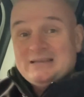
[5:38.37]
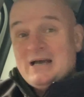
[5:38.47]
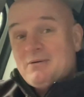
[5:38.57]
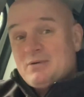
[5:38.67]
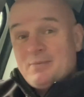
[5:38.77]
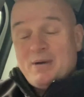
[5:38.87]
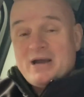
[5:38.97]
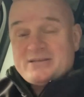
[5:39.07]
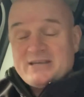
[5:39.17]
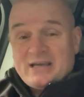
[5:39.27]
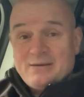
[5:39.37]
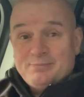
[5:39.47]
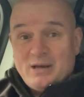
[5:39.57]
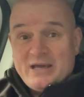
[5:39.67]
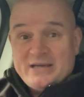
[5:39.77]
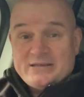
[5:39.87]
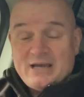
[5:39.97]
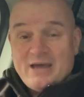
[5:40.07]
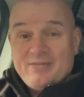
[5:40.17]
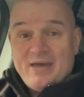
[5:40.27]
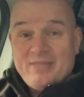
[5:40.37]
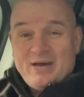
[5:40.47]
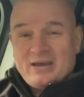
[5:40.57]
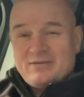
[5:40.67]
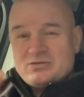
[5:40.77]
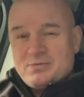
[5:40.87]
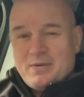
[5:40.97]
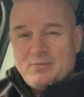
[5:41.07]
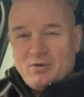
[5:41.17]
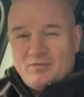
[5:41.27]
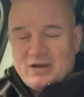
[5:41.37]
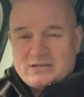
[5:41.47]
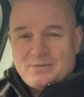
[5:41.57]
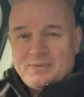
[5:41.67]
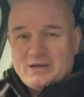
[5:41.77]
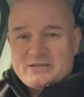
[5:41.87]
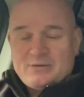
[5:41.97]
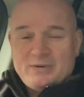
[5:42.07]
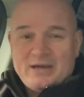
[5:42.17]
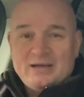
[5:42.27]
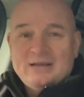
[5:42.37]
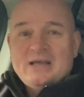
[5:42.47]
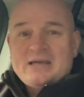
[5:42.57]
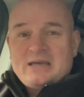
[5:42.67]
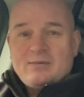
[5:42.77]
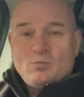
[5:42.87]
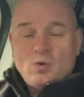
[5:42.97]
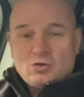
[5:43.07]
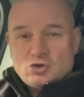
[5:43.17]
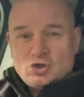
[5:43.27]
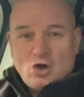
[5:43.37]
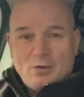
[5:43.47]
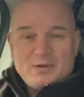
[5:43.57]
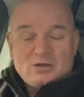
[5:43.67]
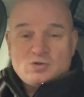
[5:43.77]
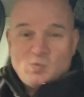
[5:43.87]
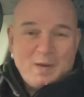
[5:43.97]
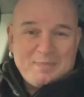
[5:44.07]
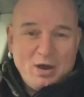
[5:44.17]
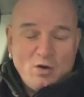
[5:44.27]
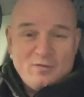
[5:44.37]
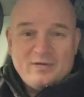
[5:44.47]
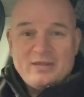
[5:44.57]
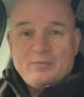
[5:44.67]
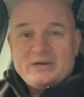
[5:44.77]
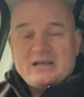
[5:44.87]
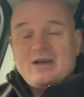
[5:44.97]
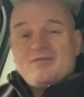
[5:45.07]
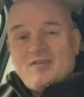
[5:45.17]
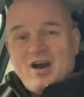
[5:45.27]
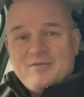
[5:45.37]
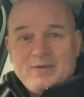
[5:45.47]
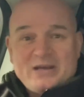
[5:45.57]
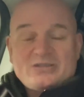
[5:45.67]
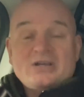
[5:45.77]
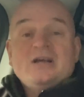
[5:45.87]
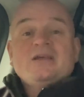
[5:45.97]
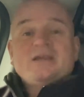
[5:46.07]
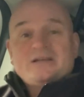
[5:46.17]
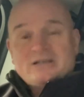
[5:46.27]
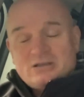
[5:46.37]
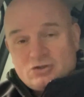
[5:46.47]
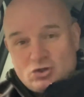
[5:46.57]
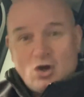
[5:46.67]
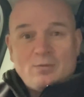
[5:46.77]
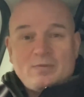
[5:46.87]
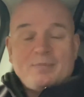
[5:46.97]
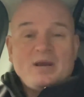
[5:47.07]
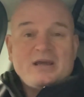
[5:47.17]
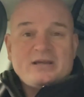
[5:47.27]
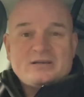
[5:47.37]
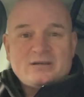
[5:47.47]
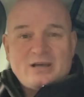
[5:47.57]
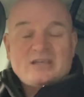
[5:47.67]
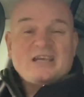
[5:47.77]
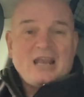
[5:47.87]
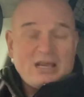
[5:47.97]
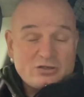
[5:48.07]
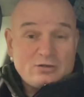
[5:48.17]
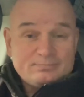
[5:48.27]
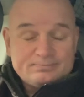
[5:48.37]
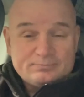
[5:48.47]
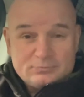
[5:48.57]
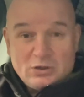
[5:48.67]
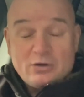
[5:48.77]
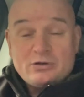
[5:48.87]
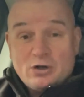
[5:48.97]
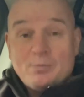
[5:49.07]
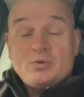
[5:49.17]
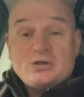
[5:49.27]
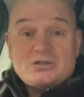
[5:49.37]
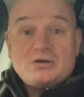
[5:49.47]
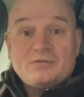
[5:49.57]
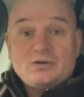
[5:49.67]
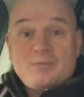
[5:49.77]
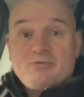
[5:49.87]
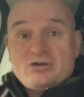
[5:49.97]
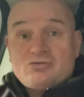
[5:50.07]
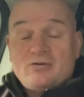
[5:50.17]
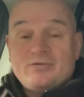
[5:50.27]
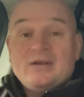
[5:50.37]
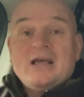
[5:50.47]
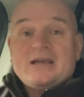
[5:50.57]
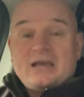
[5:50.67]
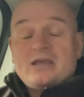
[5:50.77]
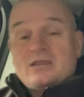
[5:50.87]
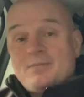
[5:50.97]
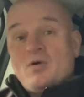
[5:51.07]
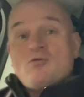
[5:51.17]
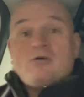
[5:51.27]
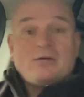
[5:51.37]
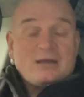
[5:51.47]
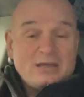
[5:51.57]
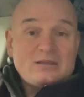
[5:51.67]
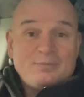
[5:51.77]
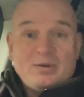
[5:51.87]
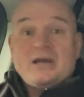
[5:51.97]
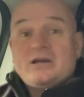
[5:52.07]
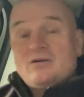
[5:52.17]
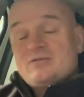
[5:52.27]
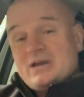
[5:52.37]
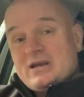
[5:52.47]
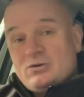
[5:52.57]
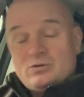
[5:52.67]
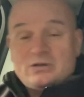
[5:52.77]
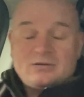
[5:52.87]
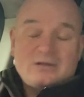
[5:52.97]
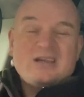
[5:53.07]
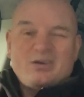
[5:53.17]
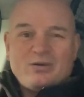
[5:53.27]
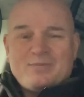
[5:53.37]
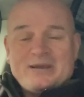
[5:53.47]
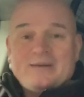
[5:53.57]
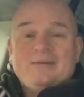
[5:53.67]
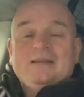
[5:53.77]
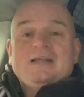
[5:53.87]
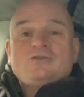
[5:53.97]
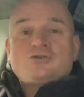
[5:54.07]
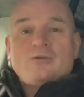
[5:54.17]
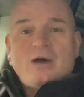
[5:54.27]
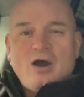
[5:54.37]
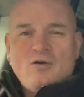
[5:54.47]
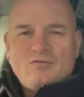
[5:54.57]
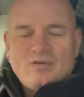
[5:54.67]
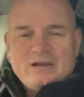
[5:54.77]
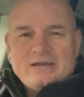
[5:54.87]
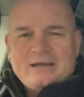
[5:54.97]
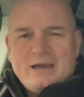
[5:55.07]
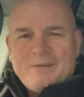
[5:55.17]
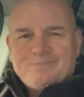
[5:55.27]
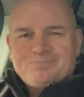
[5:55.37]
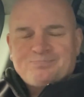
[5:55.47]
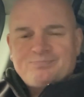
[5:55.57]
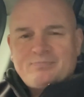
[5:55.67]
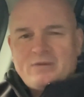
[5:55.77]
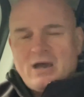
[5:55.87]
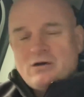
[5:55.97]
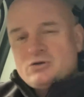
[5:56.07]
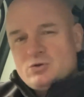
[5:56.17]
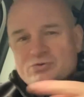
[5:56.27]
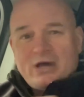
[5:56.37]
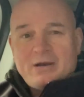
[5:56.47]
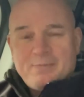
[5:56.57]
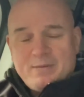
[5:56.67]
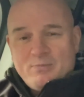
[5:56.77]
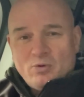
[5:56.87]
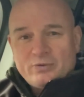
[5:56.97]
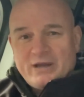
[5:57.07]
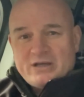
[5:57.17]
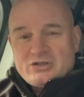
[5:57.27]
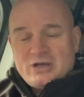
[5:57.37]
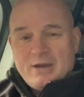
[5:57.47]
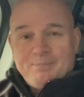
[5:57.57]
I'm going to buy a second blade, and then that gives you a bit more flexibility where keeping one sharp, you can just whip it over. Then when you get 5 minutes, then you can sharpen the blade at your leisure. You know, you're not putting yourself under pressure of getting the mower out, getting the blade off, getting all the, you know what I mean. So that hopefully I'll use that a bit more next year.